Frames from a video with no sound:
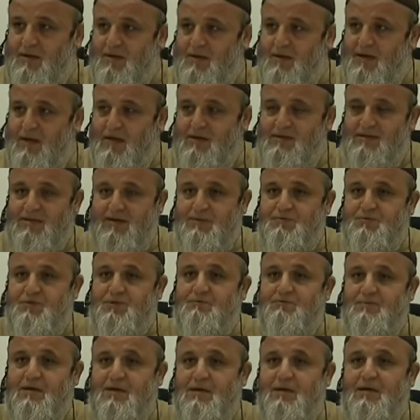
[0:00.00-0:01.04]
The
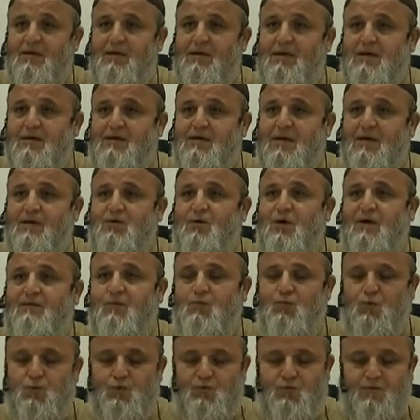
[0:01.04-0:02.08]
exception being that you have a
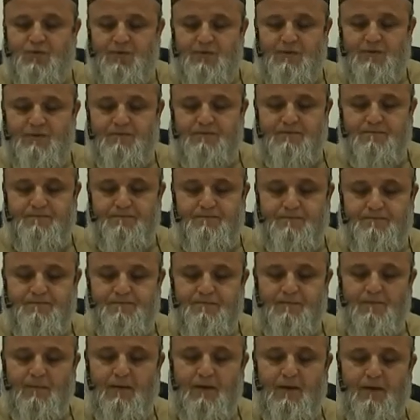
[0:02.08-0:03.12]
wound.
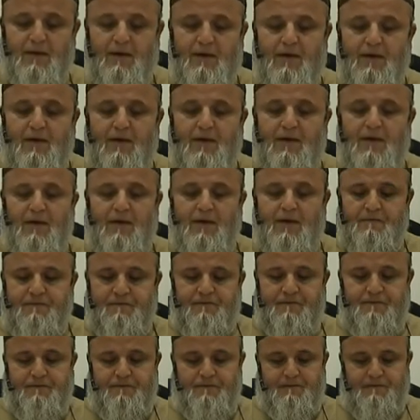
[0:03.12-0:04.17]

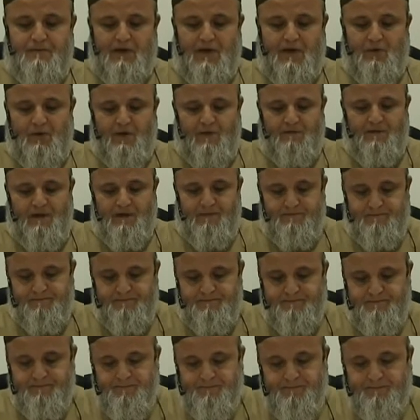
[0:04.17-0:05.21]
If,
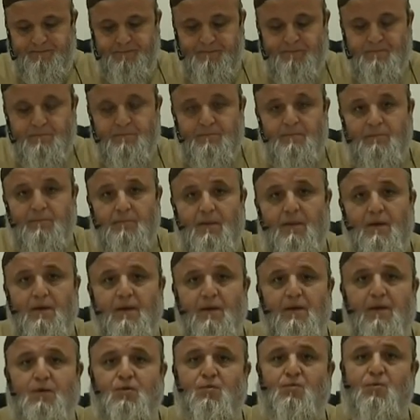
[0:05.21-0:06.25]
however,
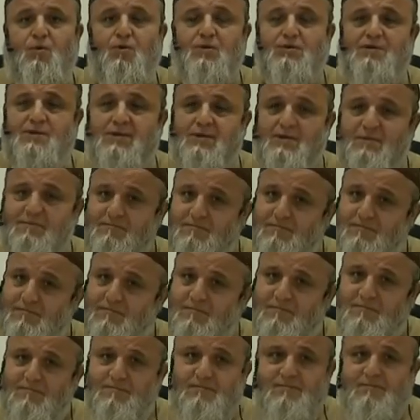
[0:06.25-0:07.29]
water
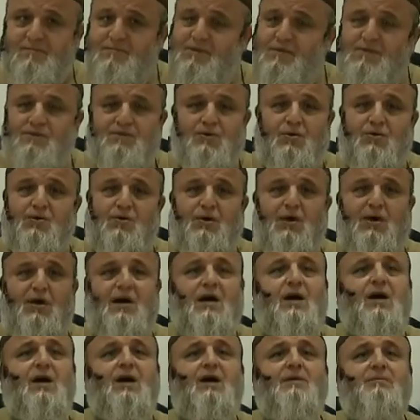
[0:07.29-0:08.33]
is not going to
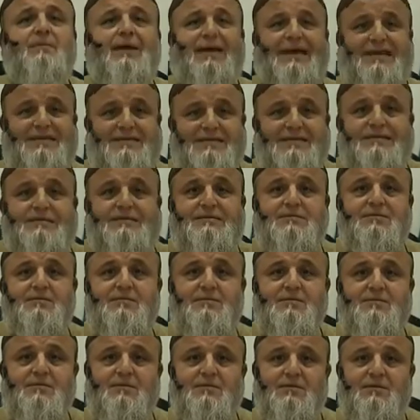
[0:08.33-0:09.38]
harm it
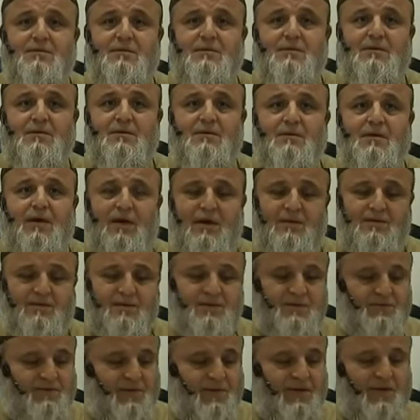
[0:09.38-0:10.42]
and
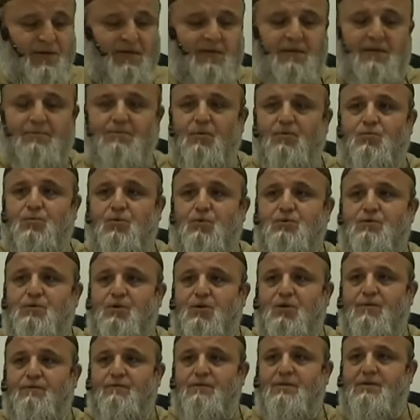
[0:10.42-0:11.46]
just running a little bit of water
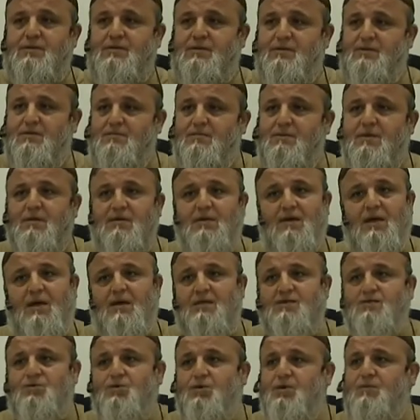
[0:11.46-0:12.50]
over it,
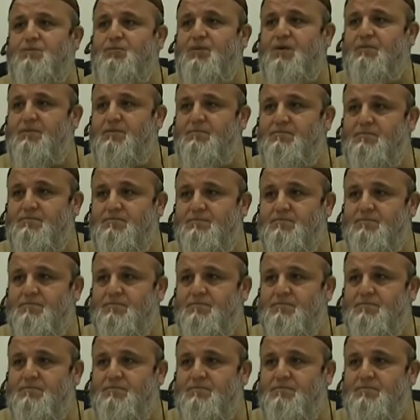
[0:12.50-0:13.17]
it's not a problem.